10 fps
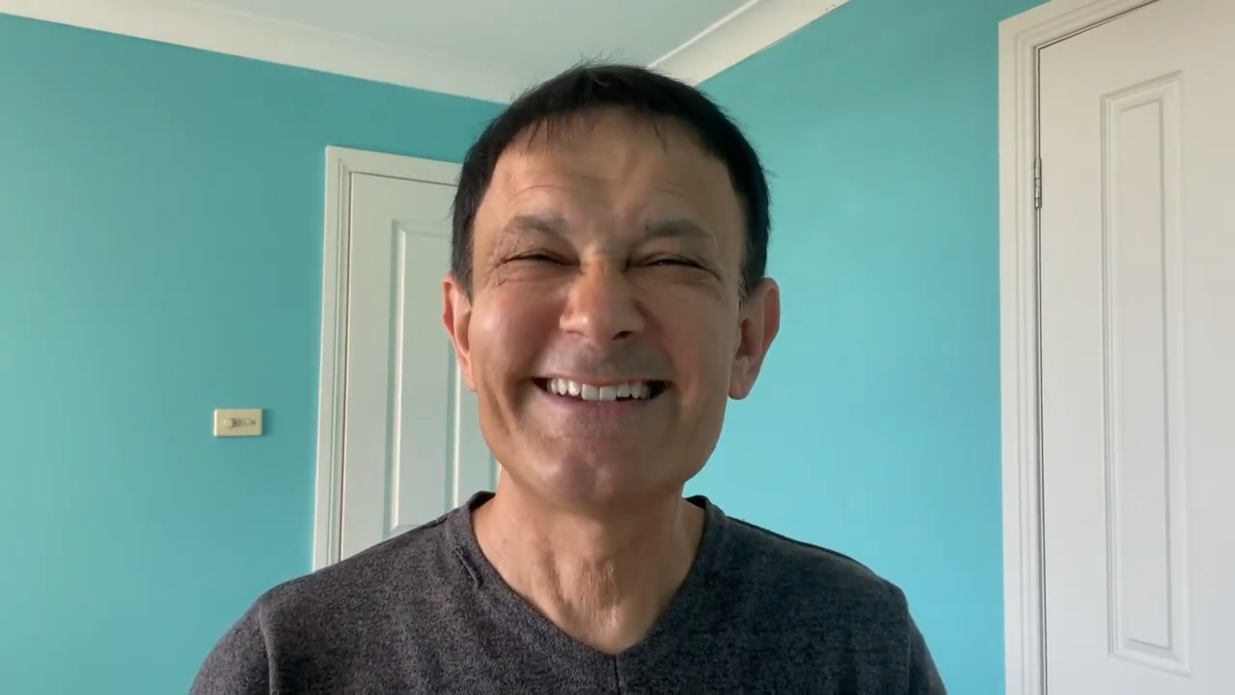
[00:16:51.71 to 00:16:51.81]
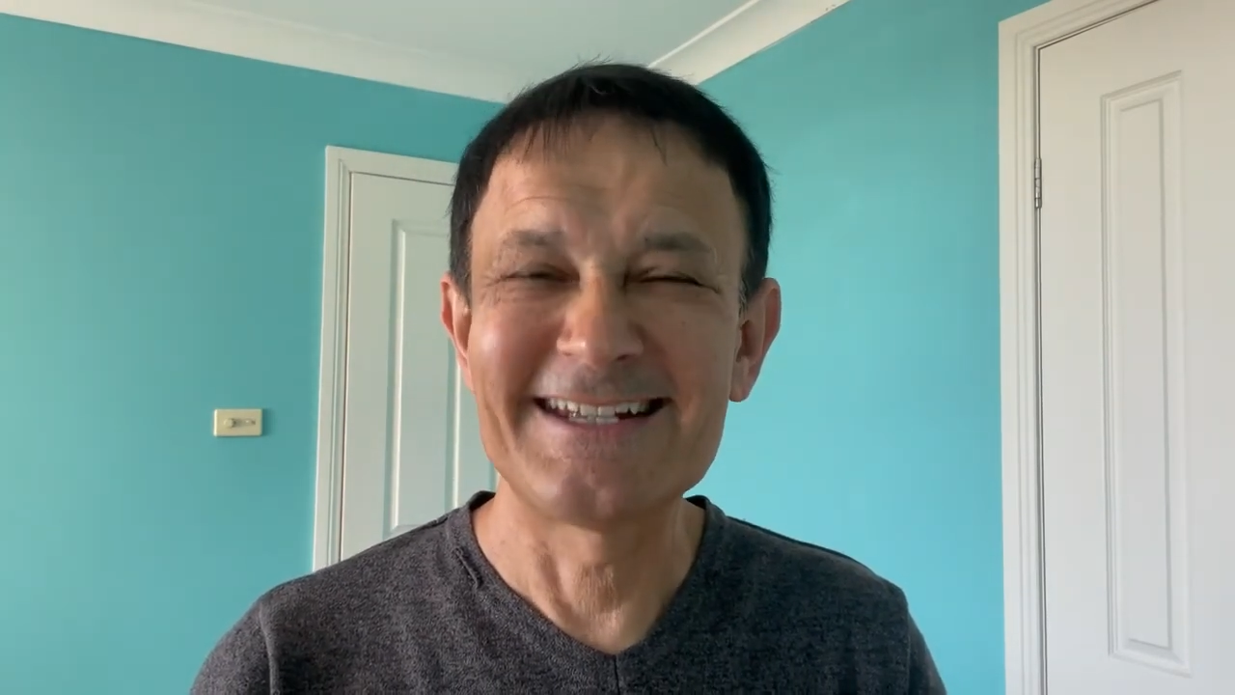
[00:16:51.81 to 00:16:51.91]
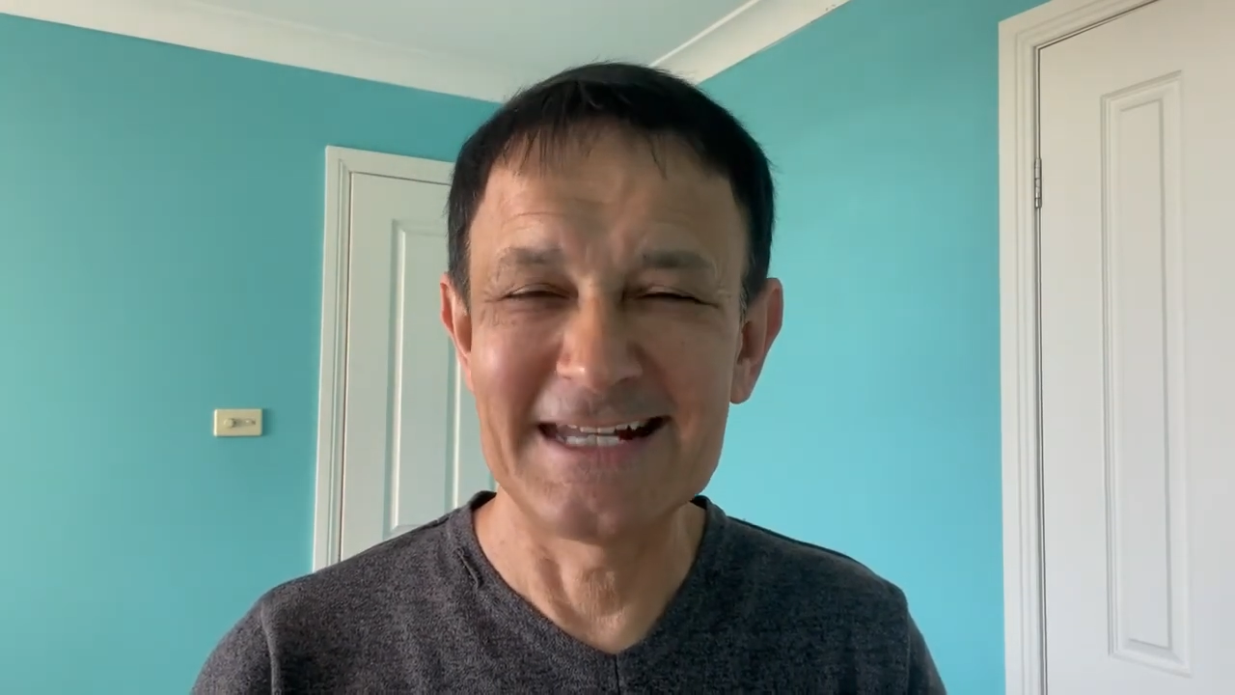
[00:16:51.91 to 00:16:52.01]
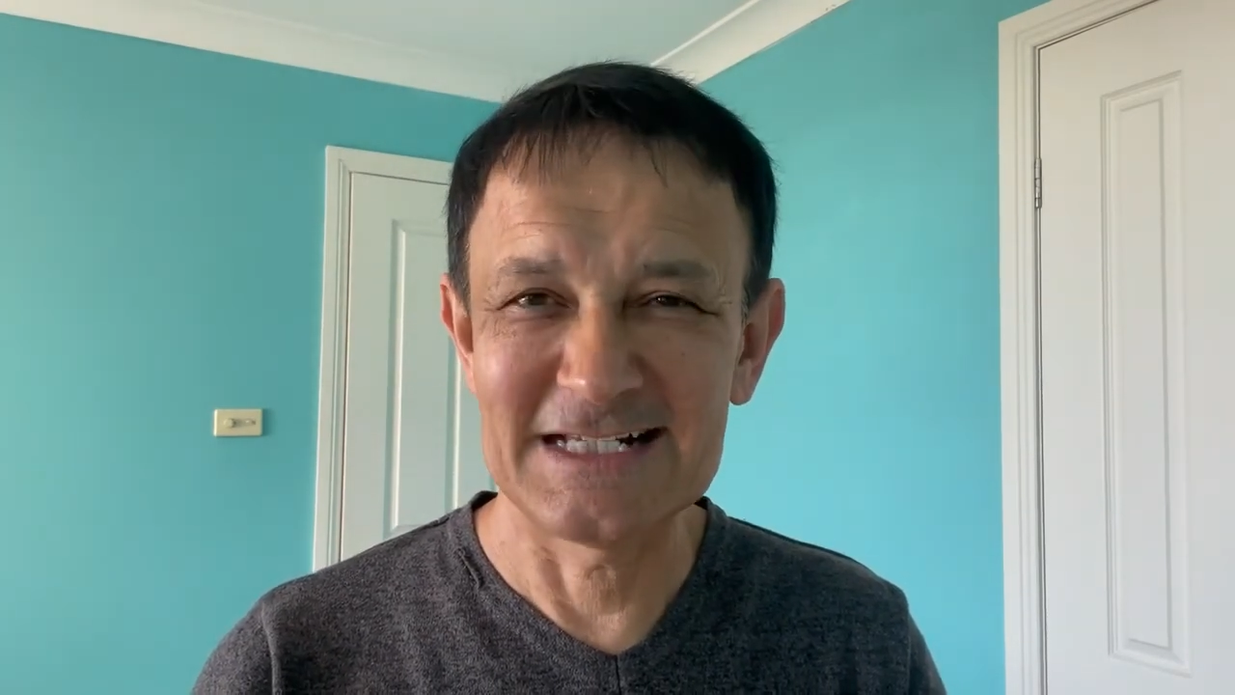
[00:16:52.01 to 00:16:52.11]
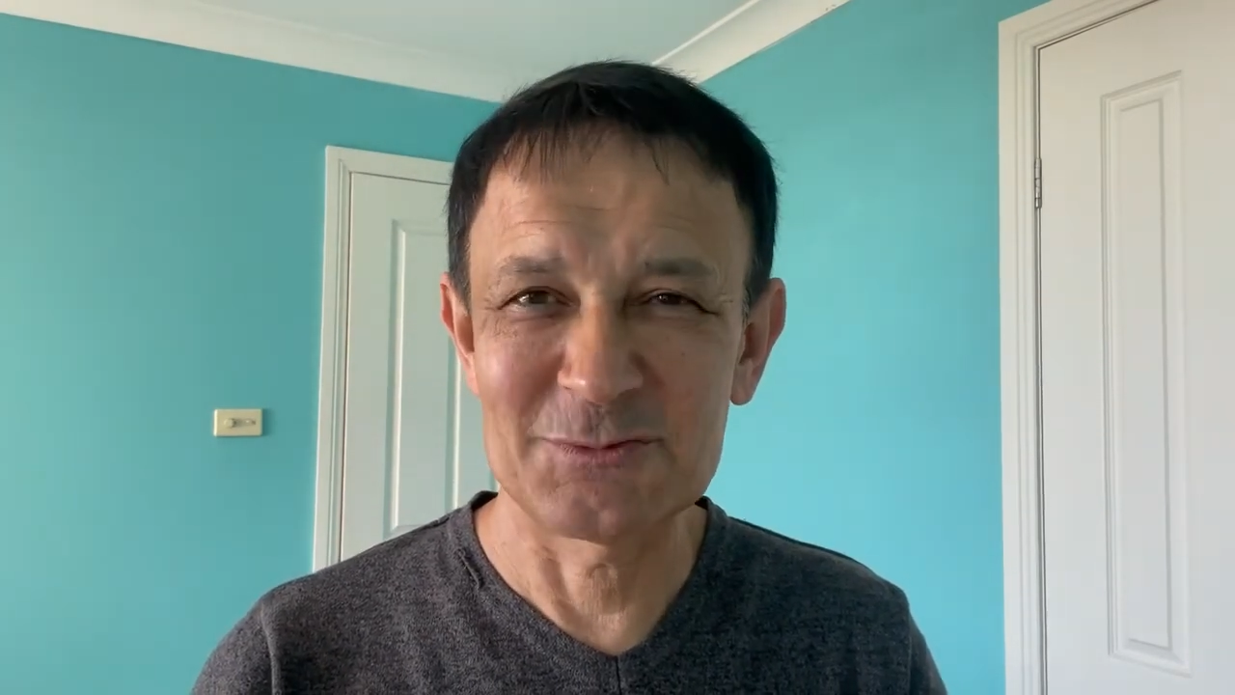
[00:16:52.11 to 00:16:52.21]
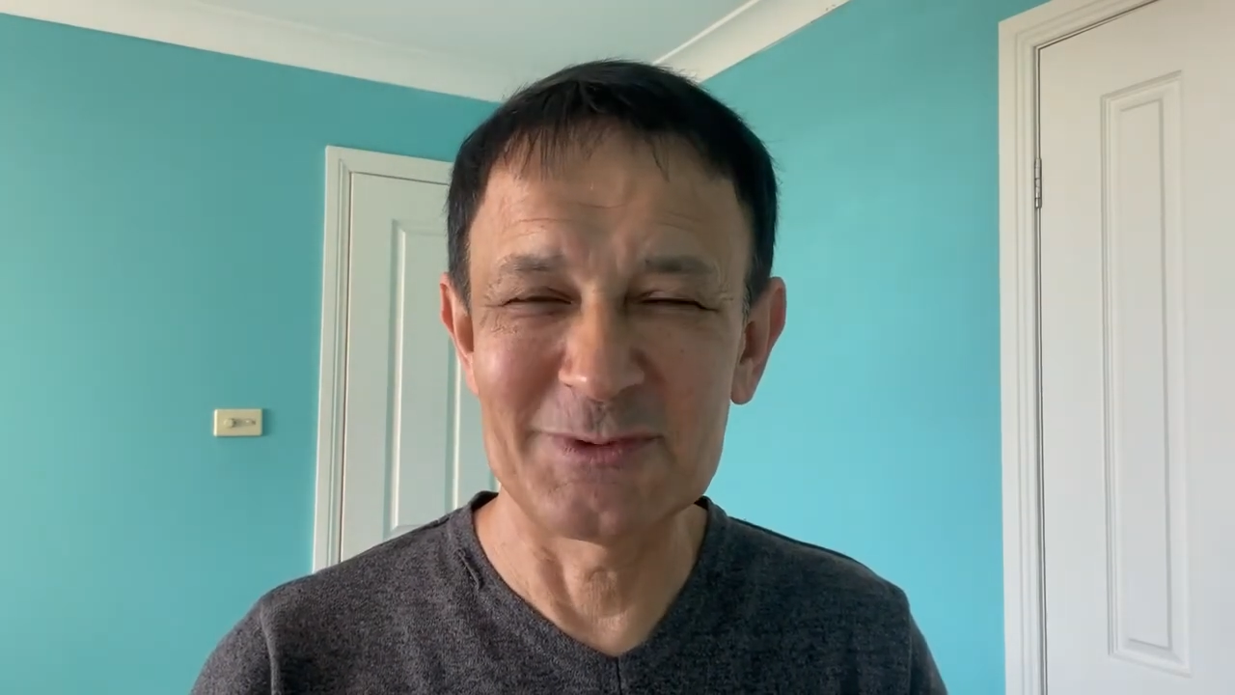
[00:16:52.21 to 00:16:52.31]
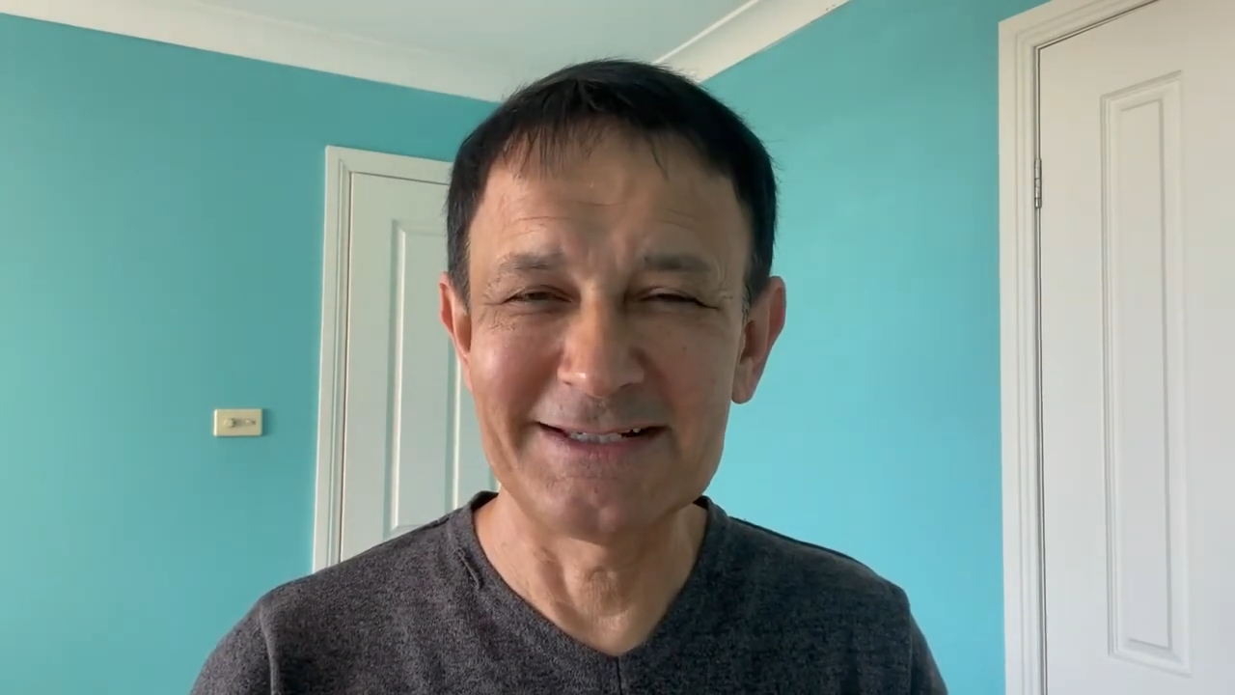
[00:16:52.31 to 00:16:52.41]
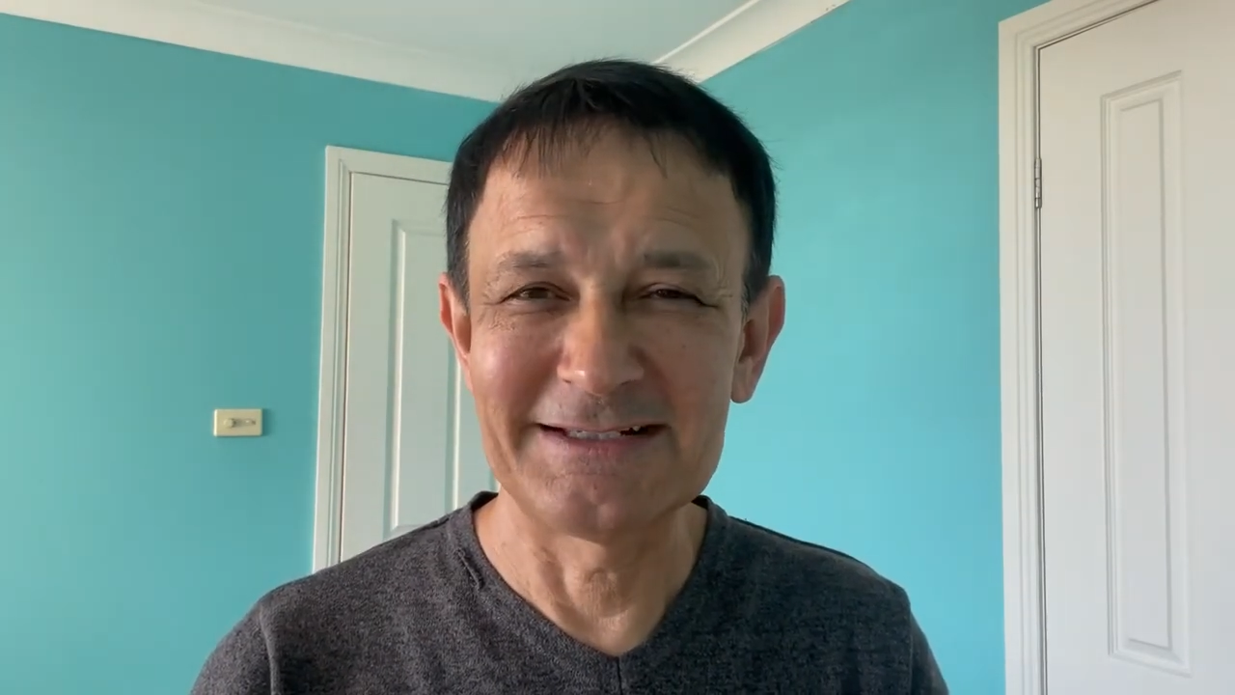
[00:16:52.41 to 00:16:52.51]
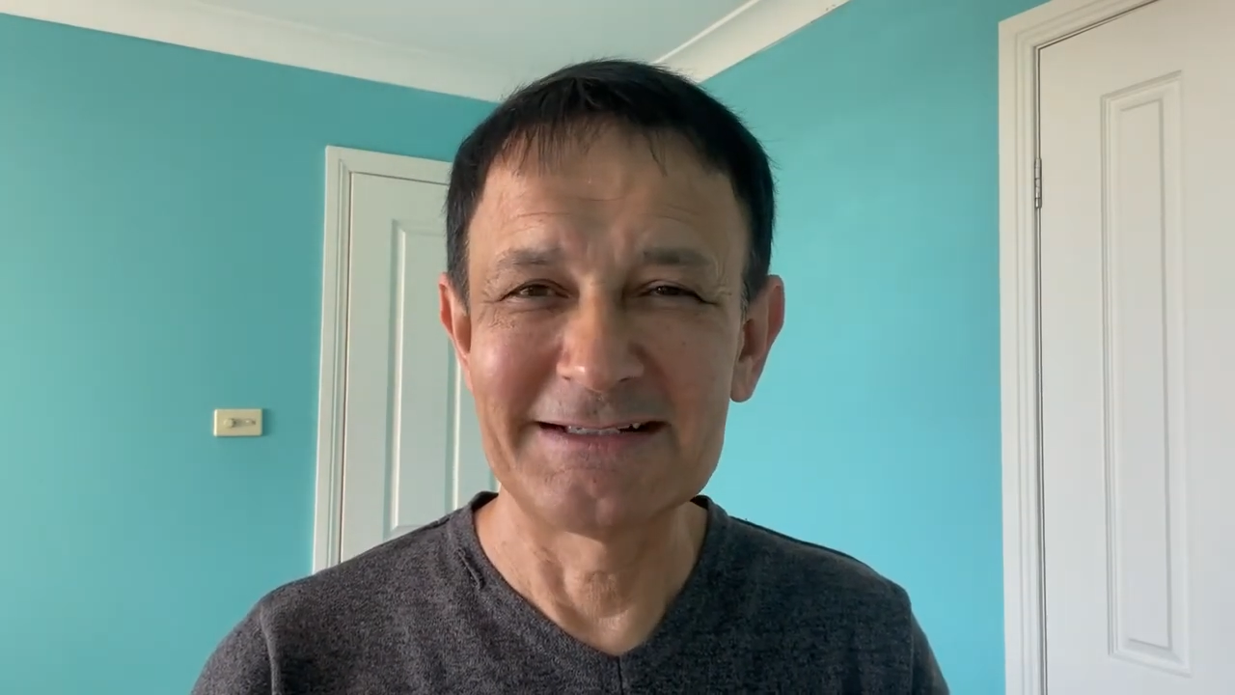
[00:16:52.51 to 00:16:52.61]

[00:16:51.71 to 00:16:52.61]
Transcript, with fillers: next week.